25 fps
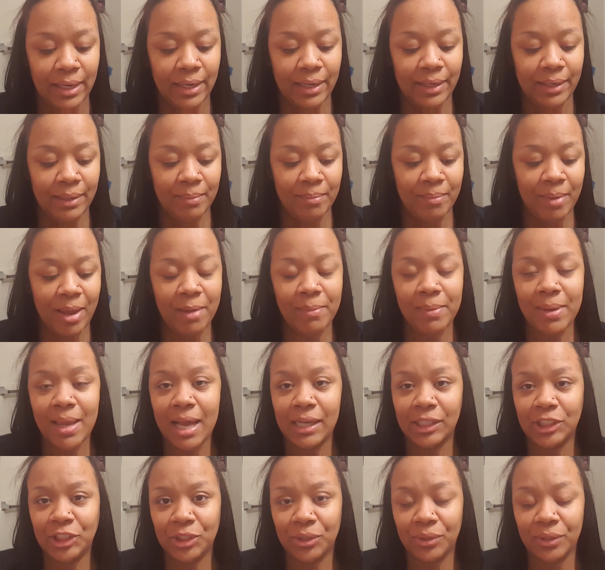And maybe
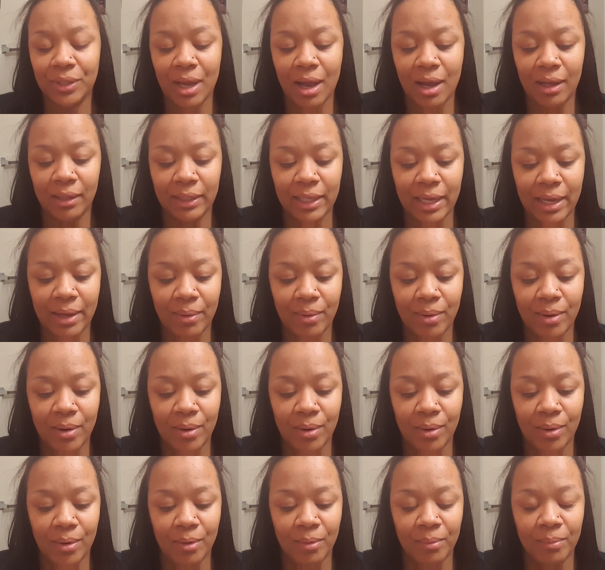I'll show y'all that
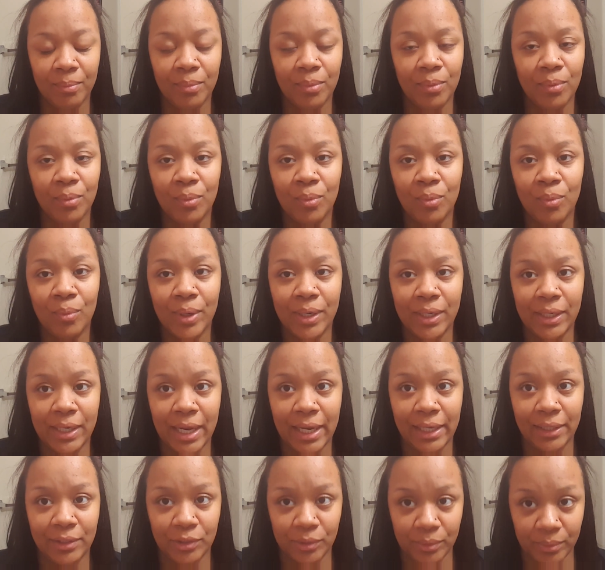one
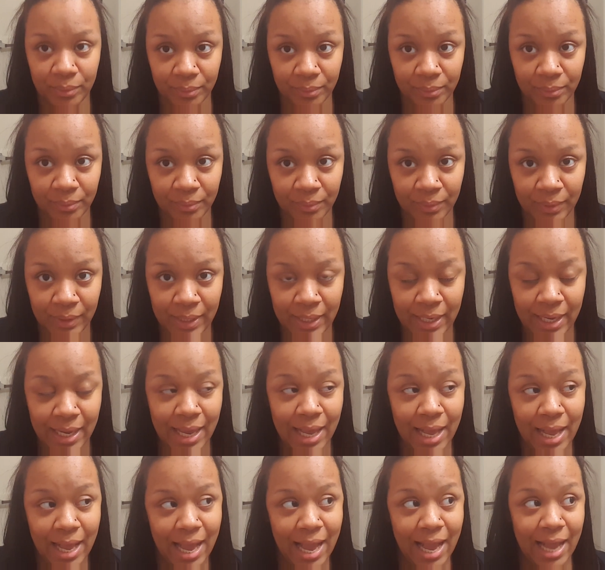day too.
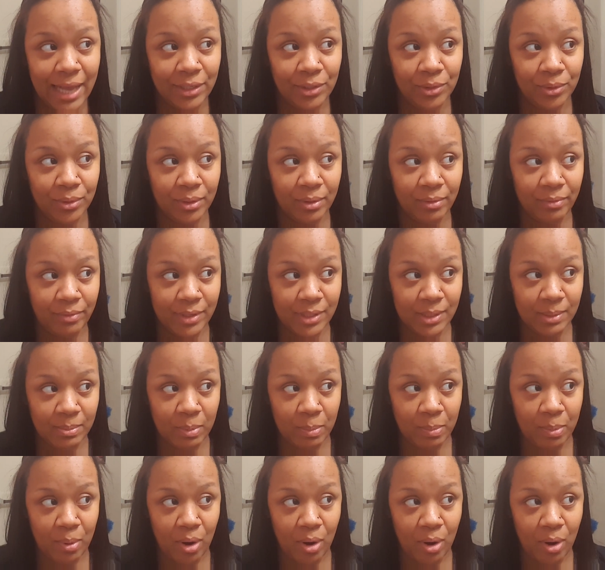How I do an invisible